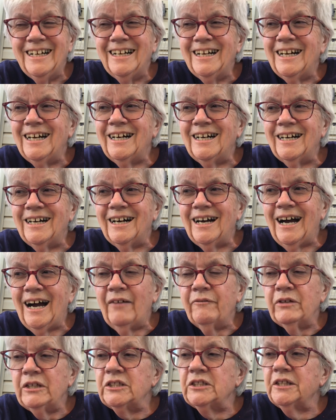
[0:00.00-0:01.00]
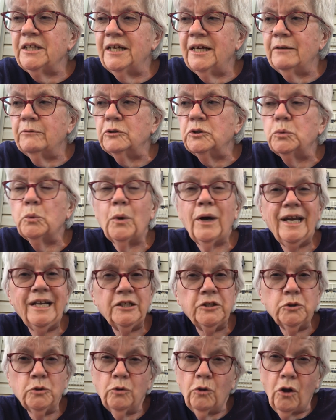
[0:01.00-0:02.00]
Obviously, it was way
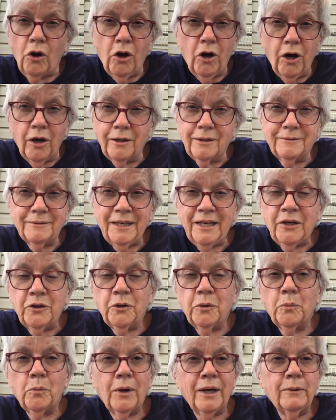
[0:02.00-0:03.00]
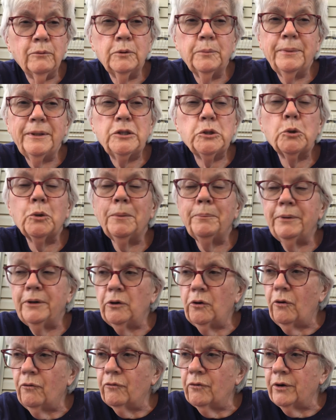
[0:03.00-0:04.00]
too long. He would be tripping
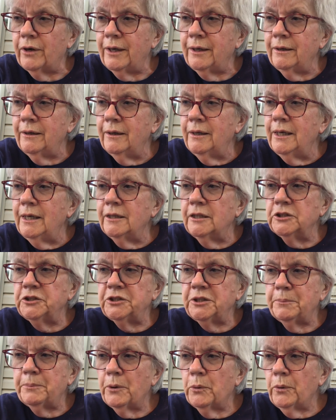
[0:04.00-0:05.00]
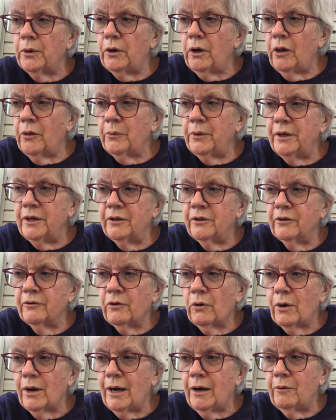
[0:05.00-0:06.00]
over it. The zipper went all the way to the
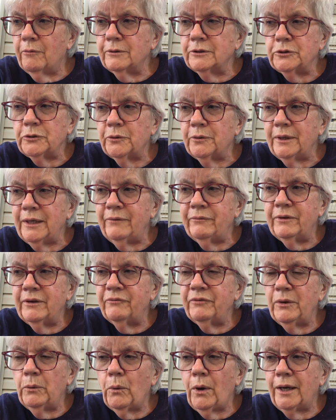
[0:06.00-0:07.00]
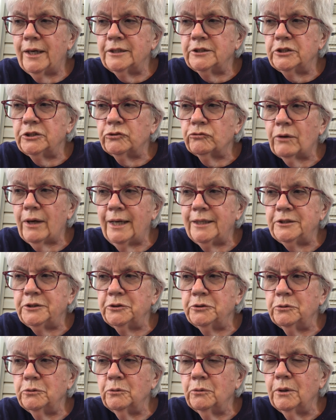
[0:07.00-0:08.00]
ground, so even if he wanted to try
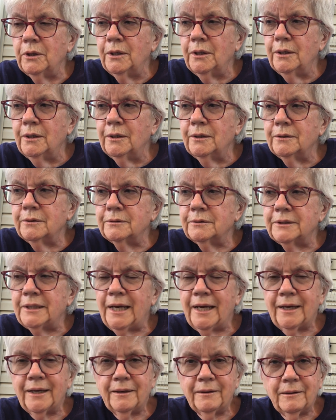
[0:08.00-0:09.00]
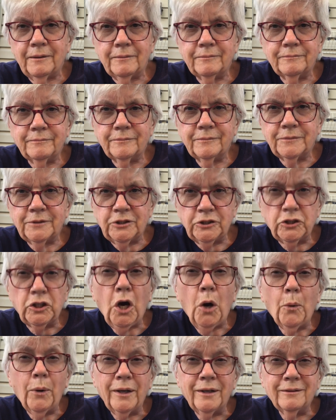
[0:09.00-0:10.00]
to take it to
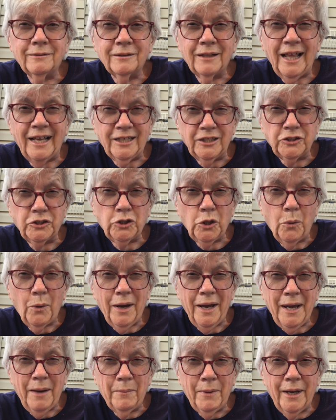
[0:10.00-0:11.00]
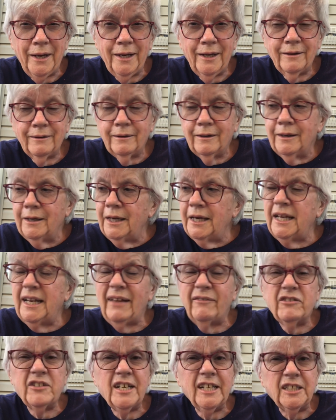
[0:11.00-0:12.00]
sew it, like a sew a hem on it, he'd
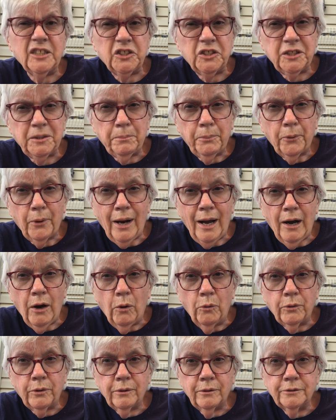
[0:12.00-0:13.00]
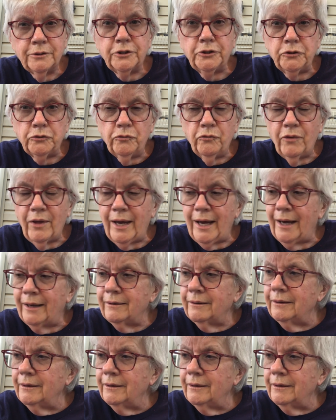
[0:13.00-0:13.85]
have to take the zipper out to do that.